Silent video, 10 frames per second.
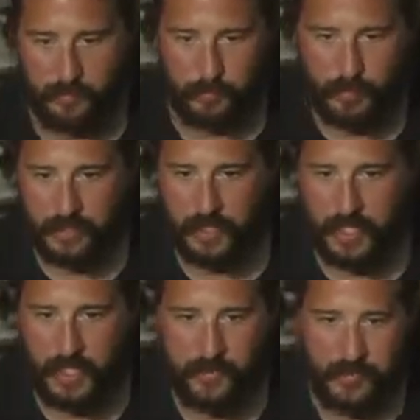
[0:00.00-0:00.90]

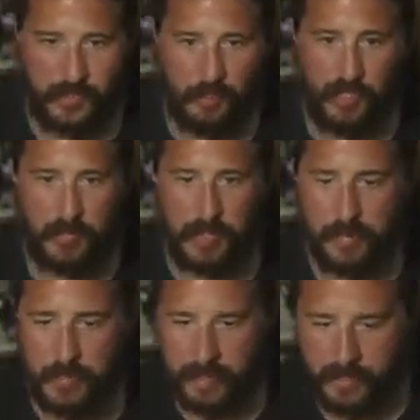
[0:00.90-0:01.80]
realized, oh, well,
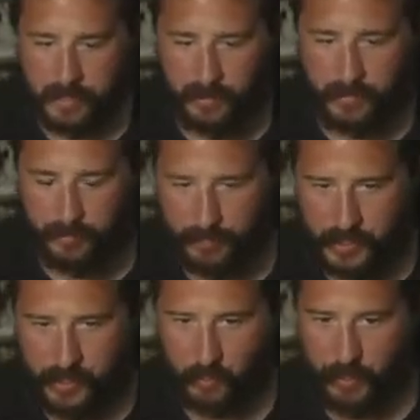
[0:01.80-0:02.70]
maybe uh, the
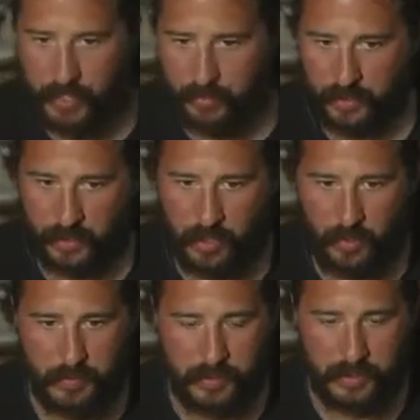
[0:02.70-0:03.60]
video route can go
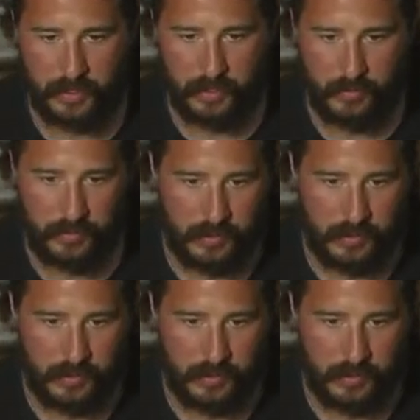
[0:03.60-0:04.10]
because